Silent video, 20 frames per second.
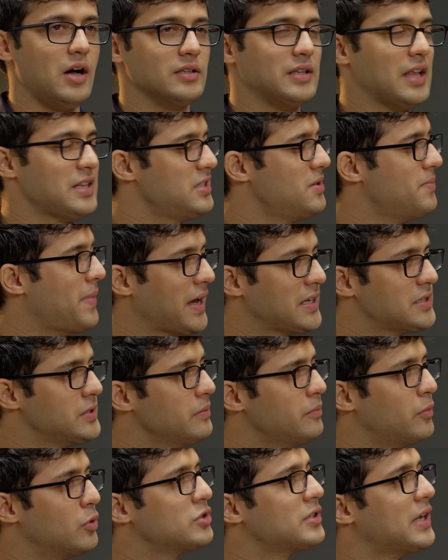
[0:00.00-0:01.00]
That's the
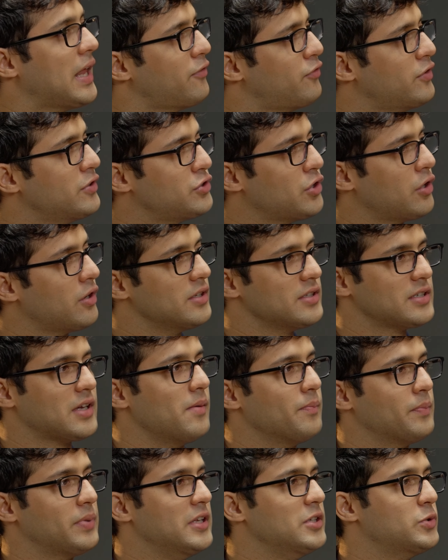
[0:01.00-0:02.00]
maximum most life insurance
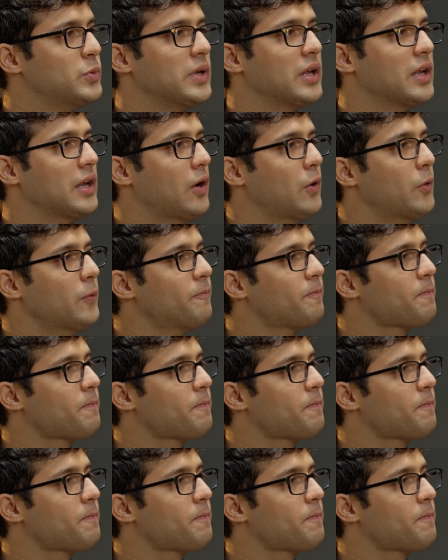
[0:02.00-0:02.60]
companies will allow.